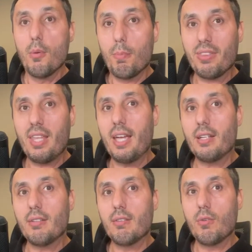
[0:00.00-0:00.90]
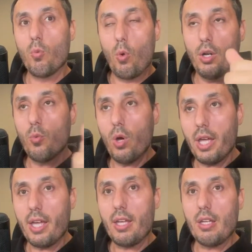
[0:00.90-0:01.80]
But then one
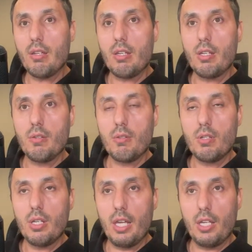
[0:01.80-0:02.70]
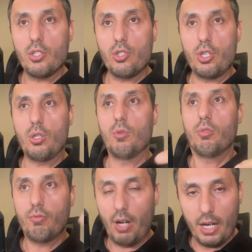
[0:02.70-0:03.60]
way is
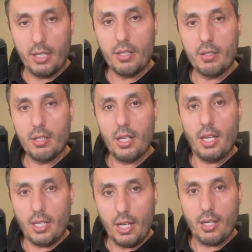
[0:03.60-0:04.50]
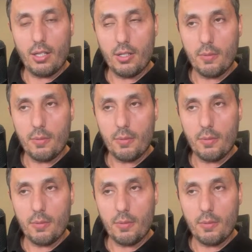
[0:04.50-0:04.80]
to find a carrier.